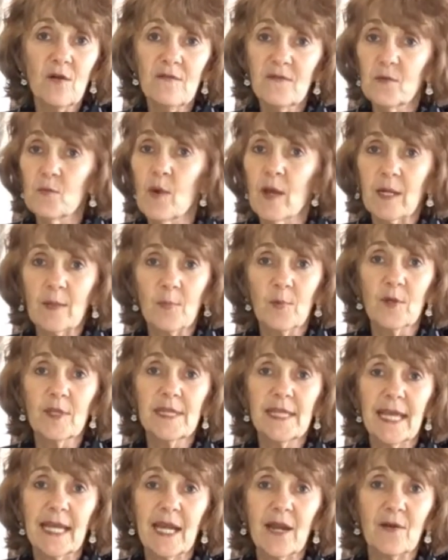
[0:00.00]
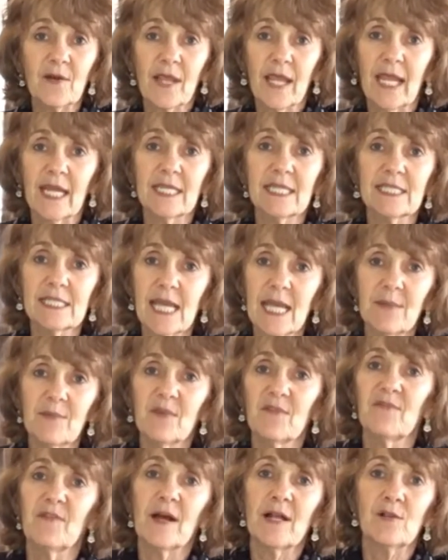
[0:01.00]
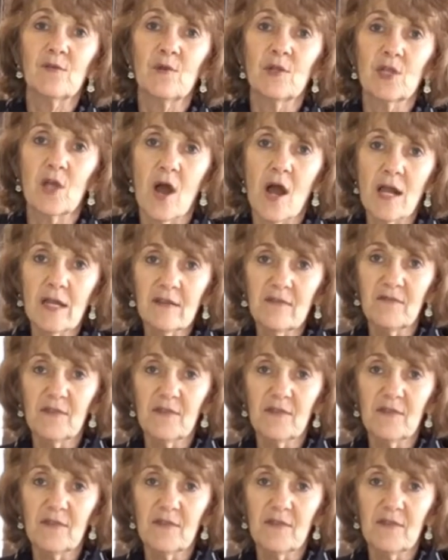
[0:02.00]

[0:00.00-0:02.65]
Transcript: If you want to print that out ahead of time and follow along,